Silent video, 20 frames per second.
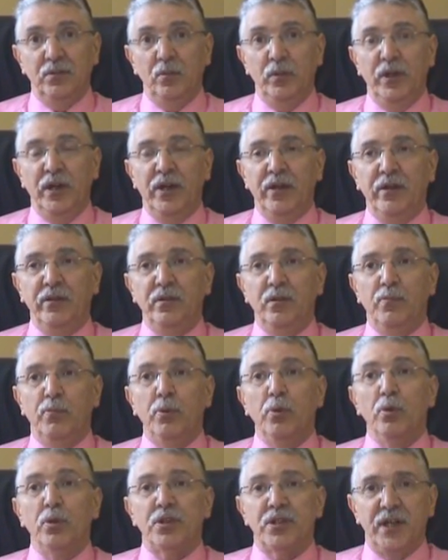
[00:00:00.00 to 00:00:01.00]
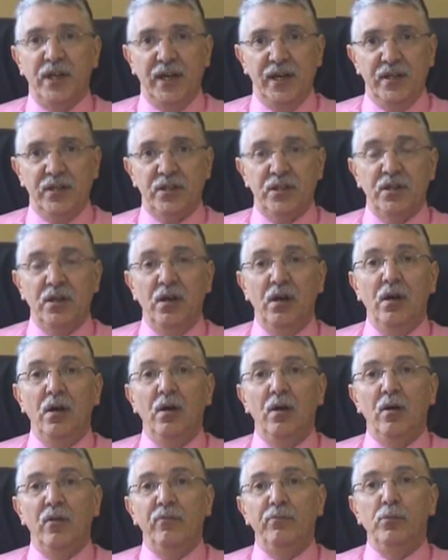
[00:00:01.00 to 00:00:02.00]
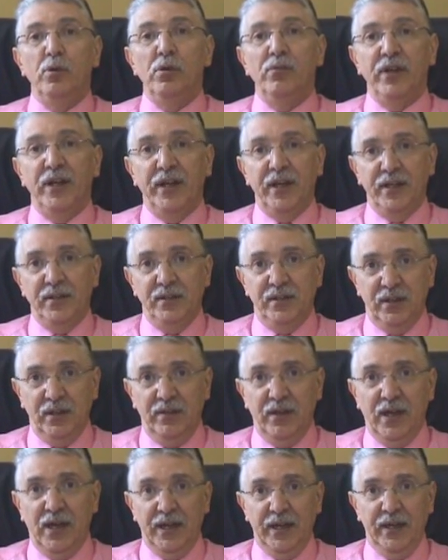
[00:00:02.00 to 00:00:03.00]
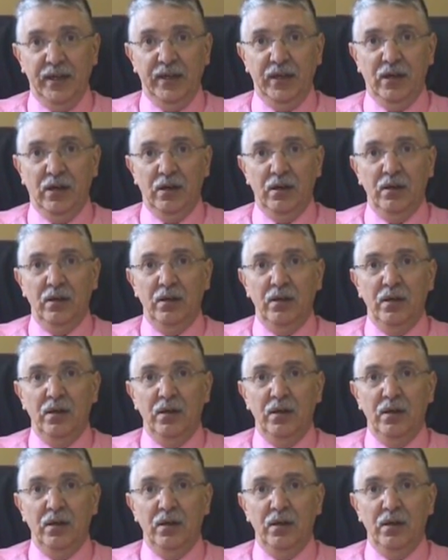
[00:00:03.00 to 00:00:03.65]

We are in the process of moving into that area,